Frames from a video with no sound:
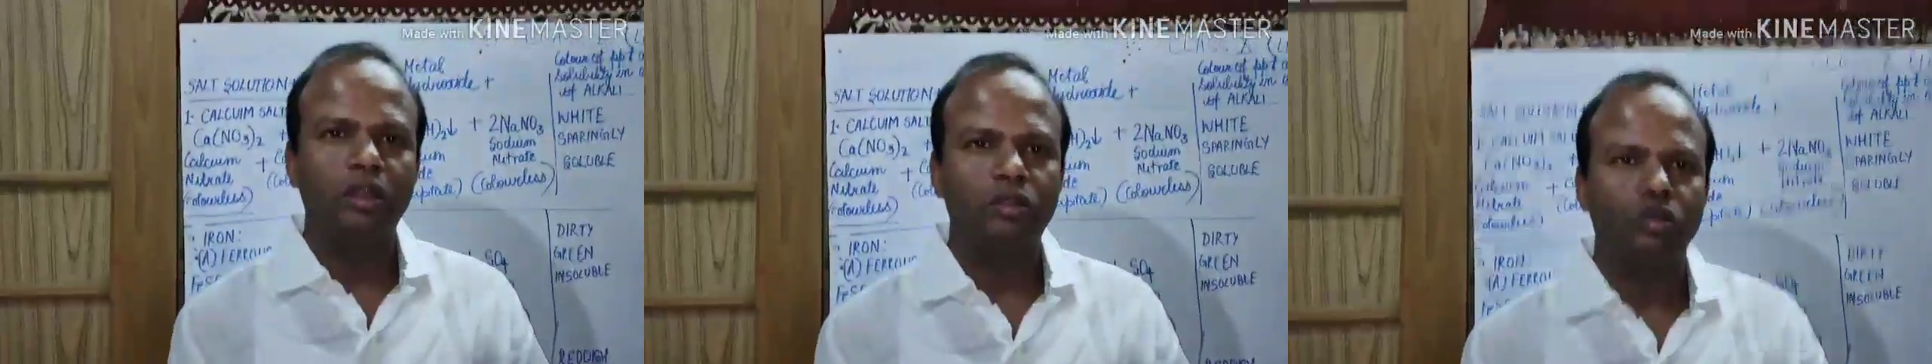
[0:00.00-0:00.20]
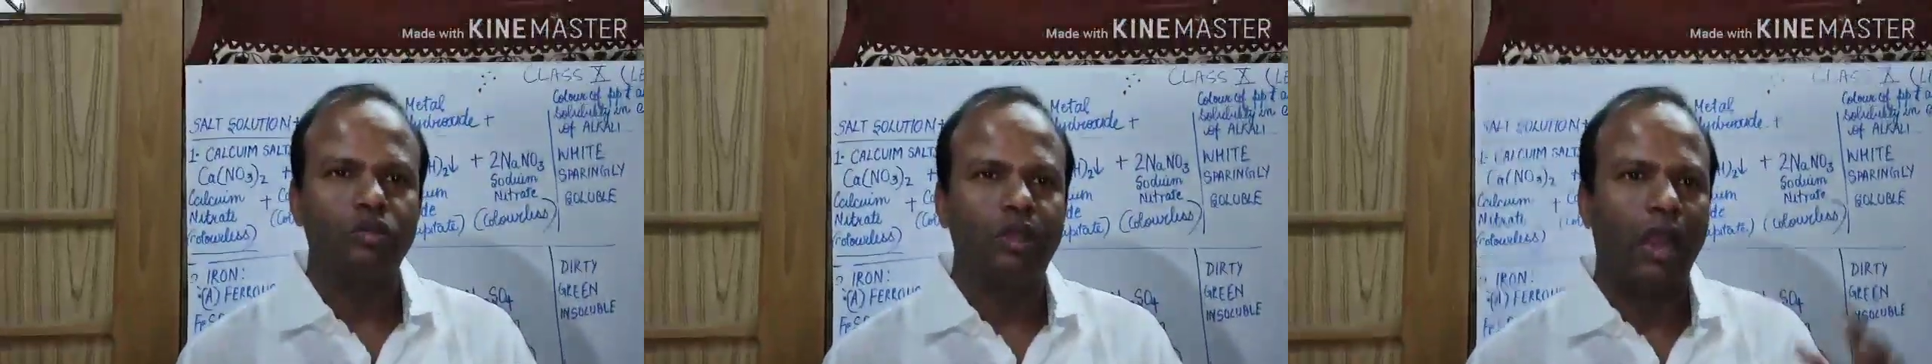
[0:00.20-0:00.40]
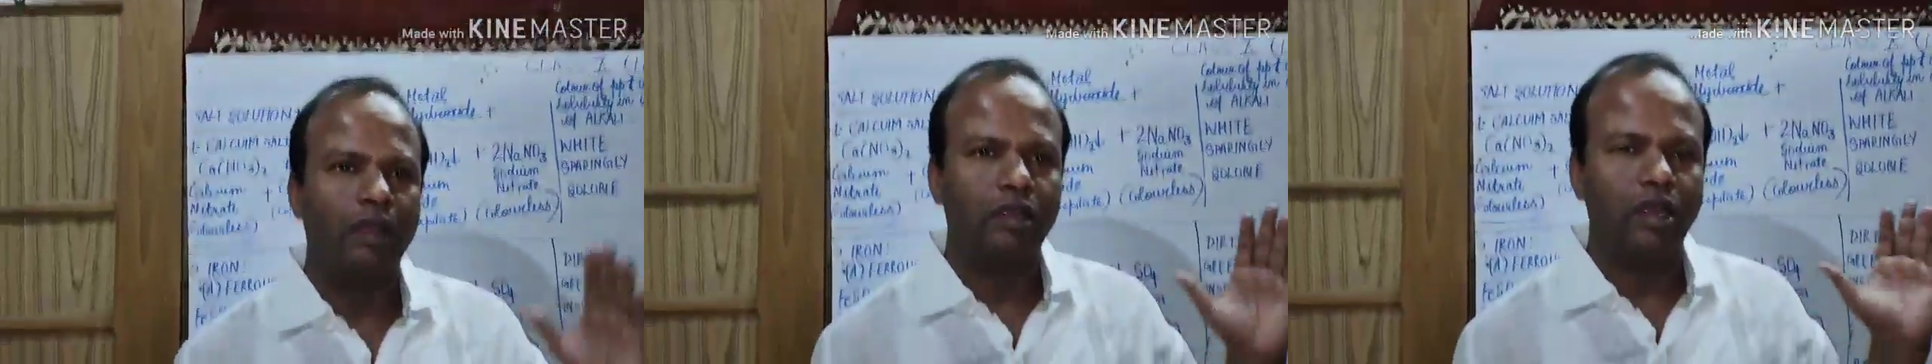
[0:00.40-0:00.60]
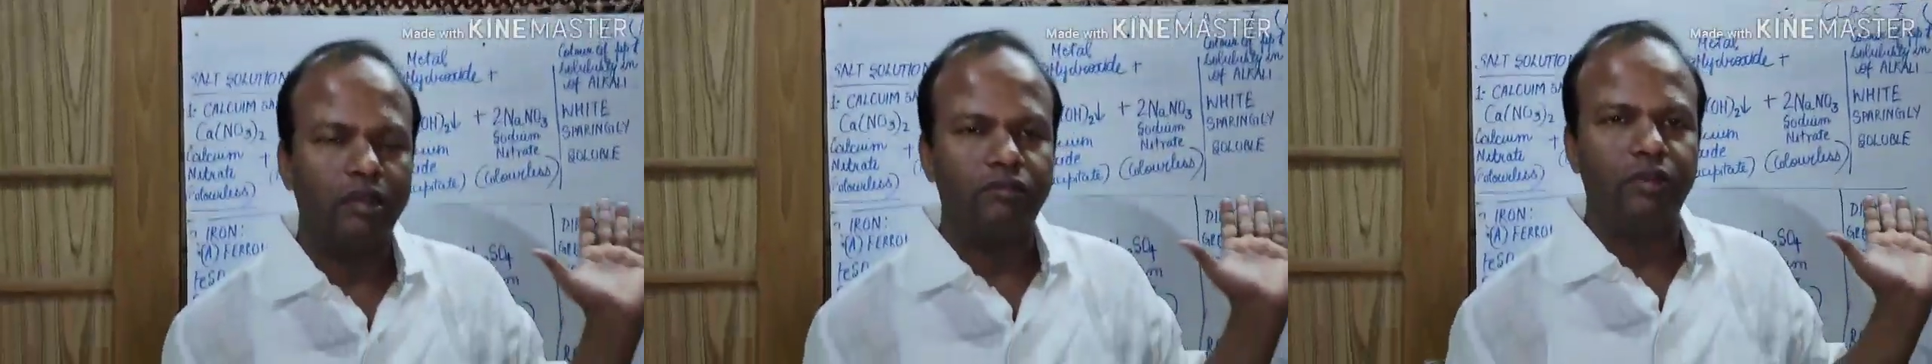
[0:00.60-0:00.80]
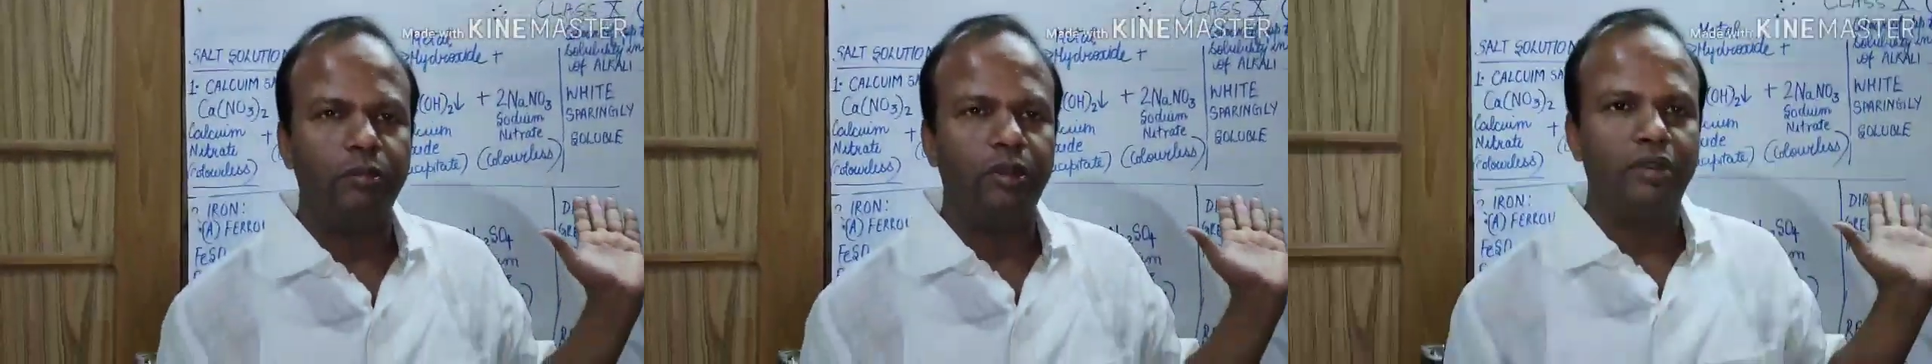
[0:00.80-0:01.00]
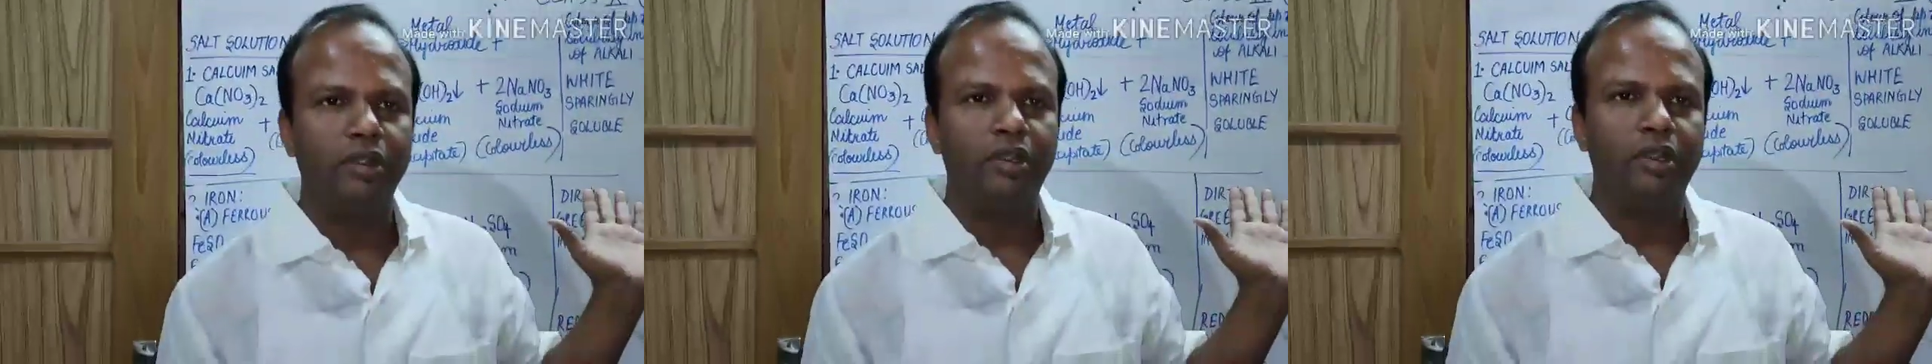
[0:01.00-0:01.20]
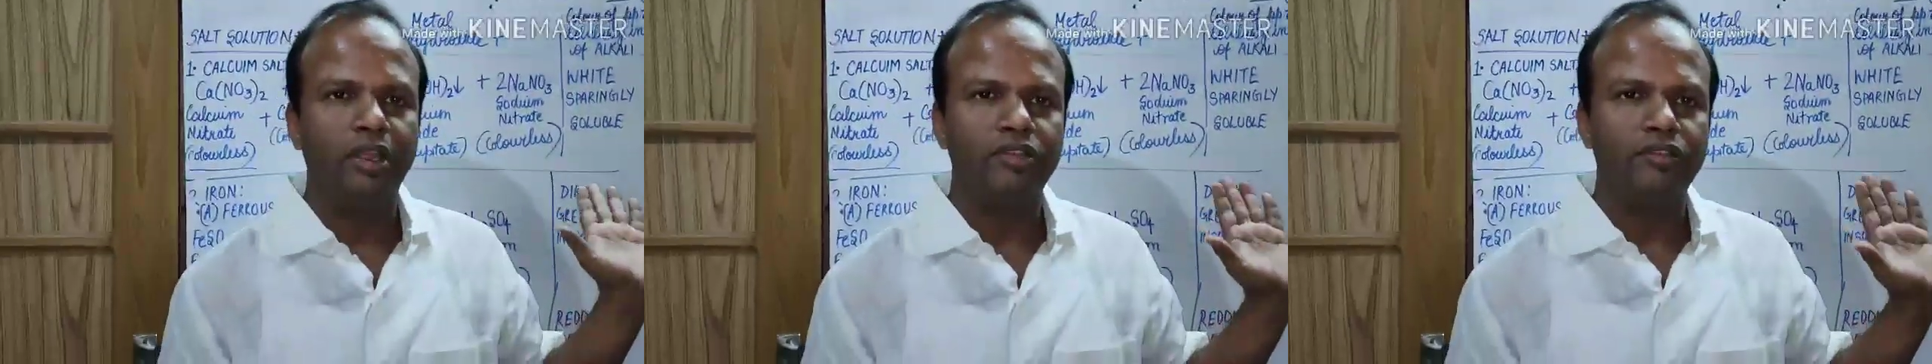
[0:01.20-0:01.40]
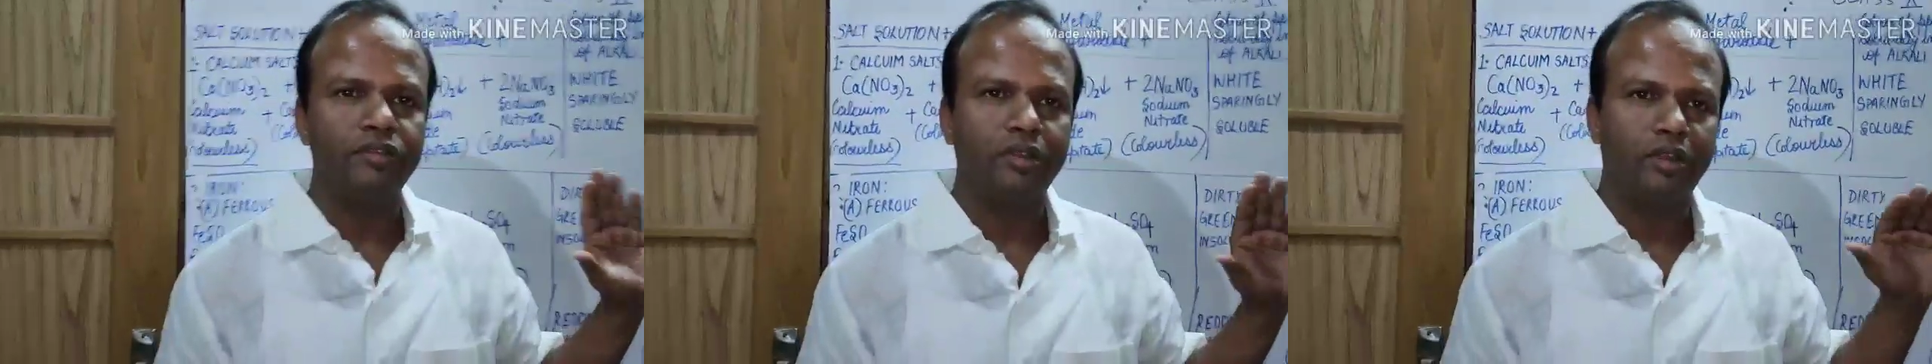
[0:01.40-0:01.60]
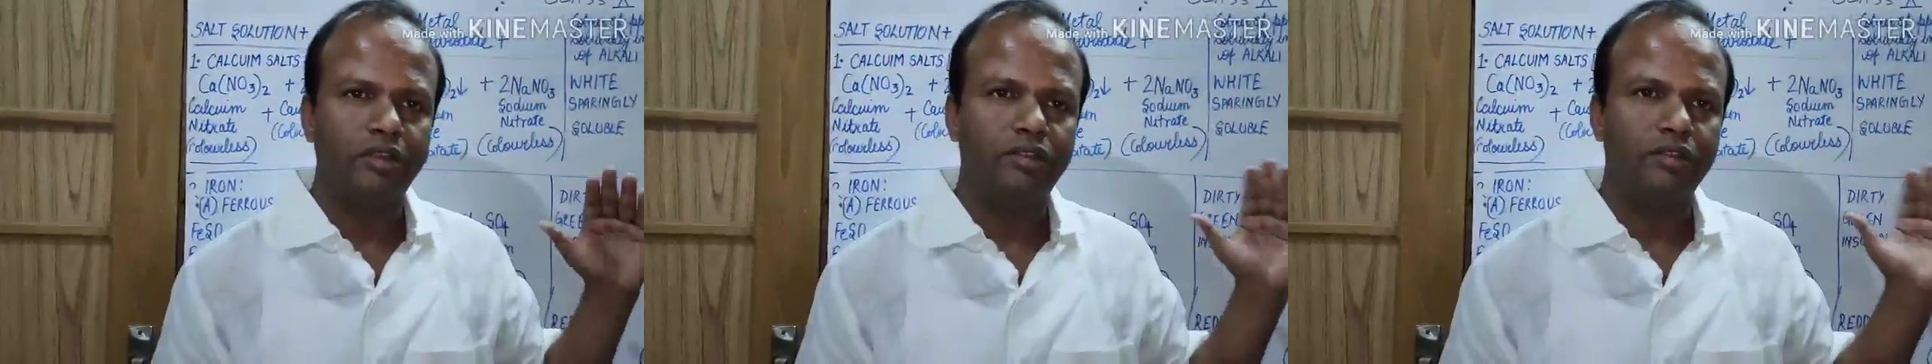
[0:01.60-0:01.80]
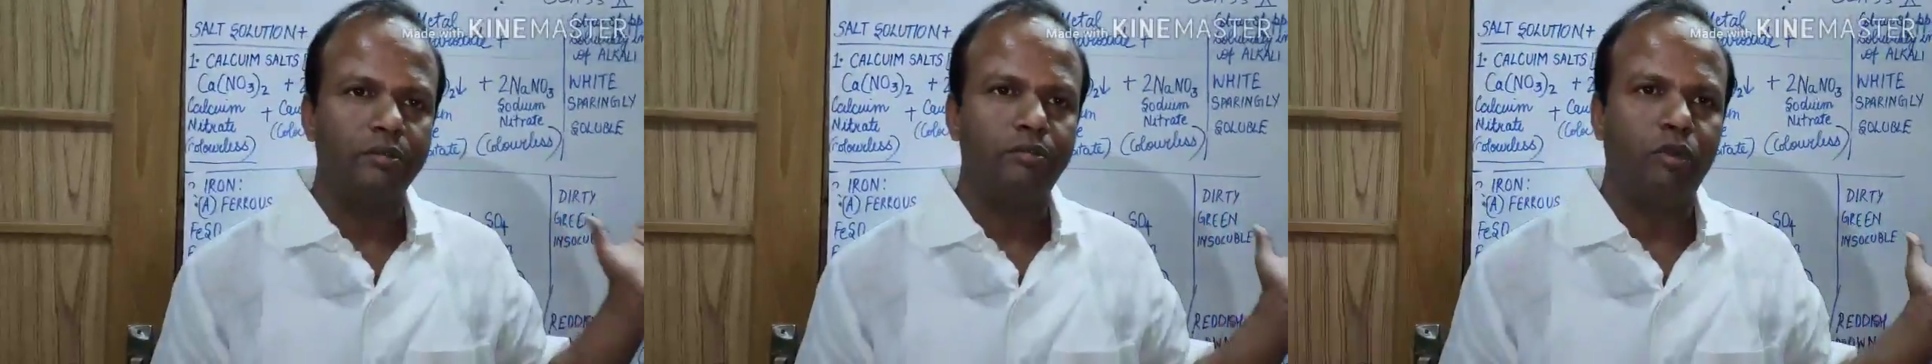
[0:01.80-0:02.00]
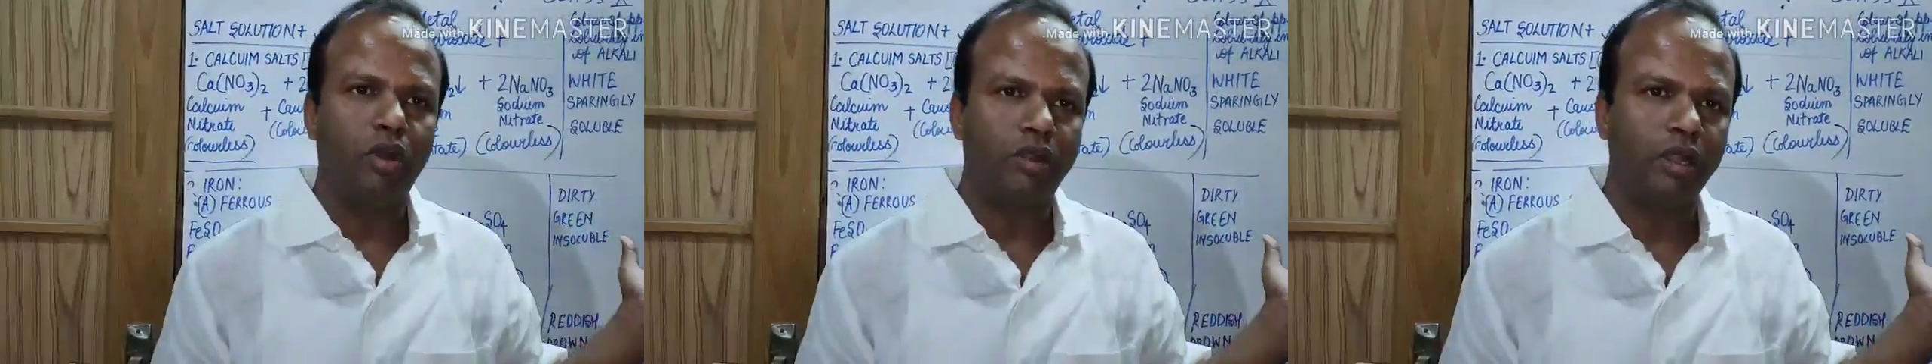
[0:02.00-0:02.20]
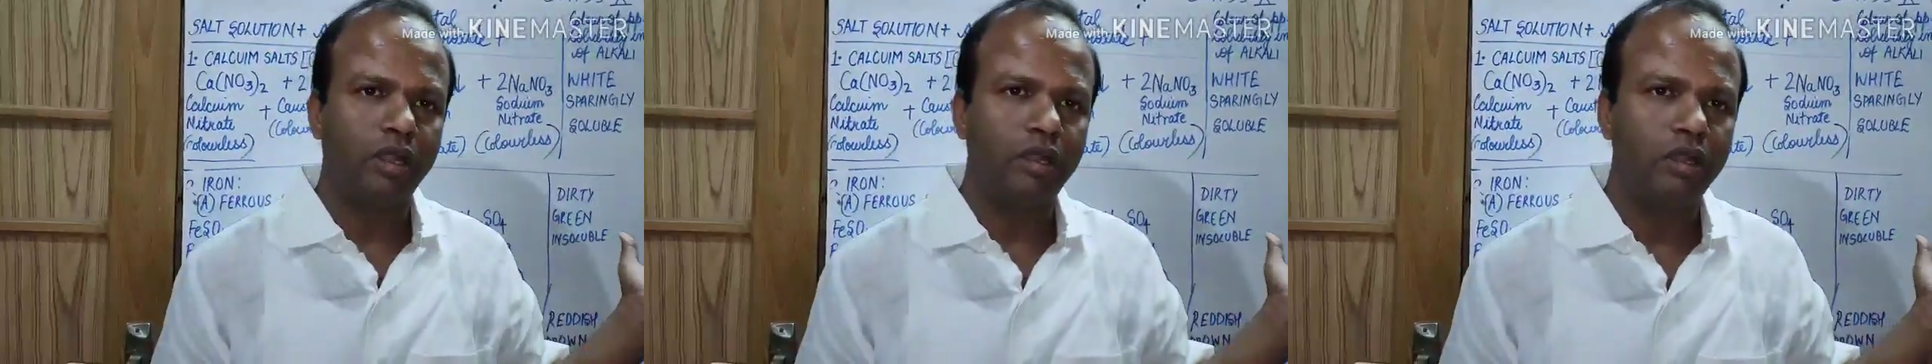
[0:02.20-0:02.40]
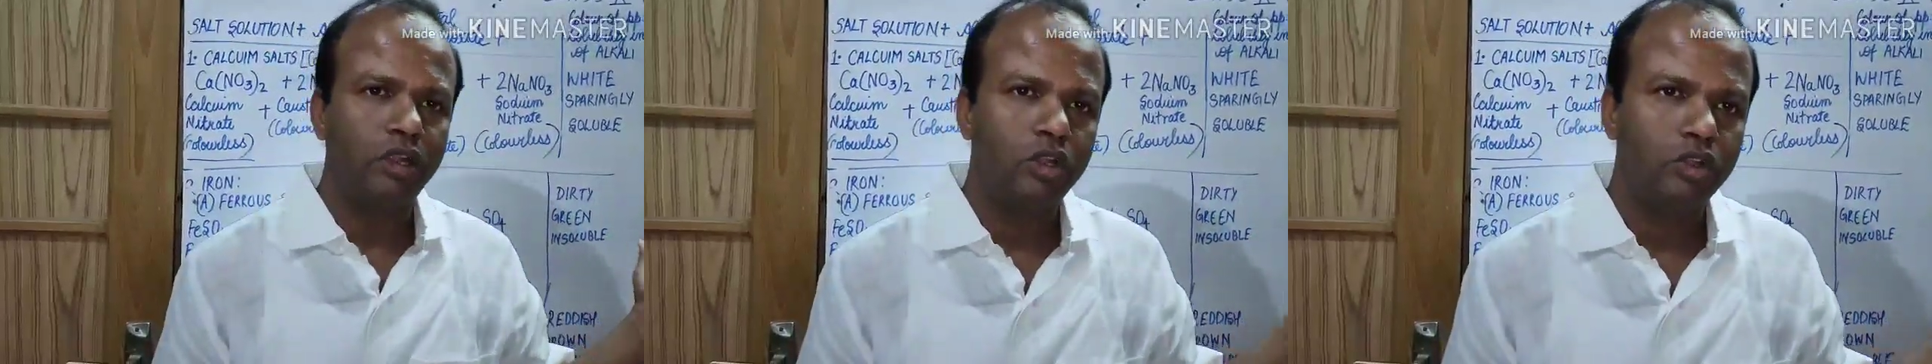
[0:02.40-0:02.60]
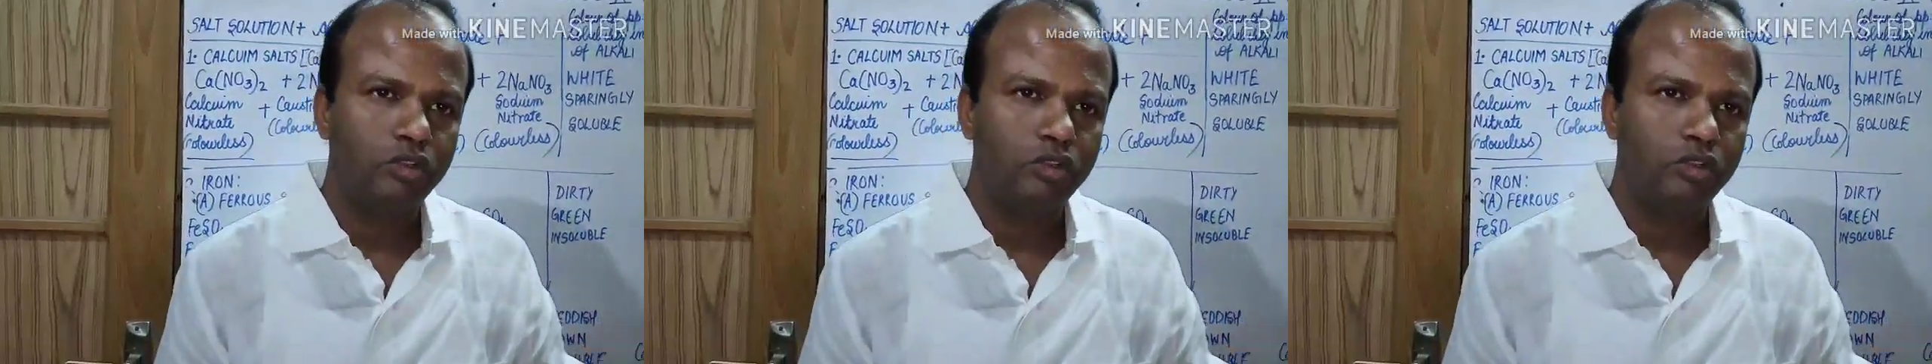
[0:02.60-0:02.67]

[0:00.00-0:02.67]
so that confirmatory test is important.